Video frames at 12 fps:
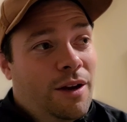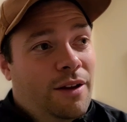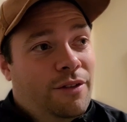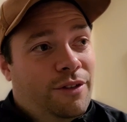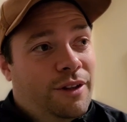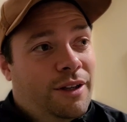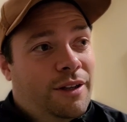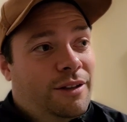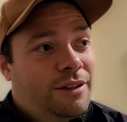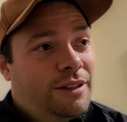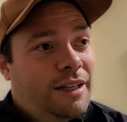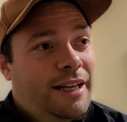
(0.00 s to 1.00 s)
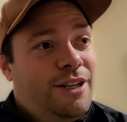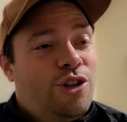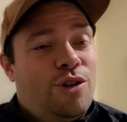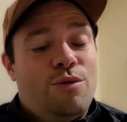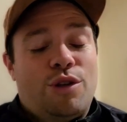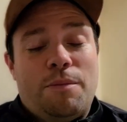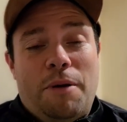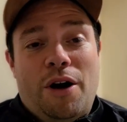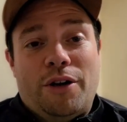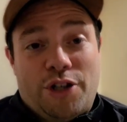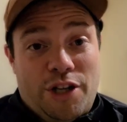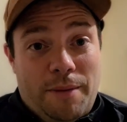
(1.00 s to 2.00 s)
the
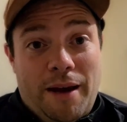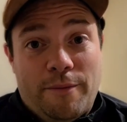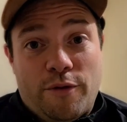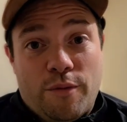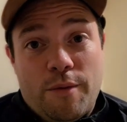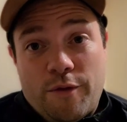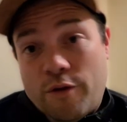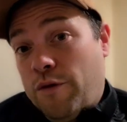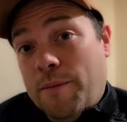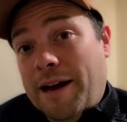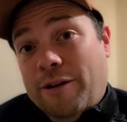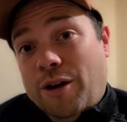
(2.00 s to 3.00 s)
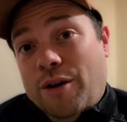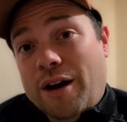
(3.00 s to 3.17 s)
partnership, him and Romero.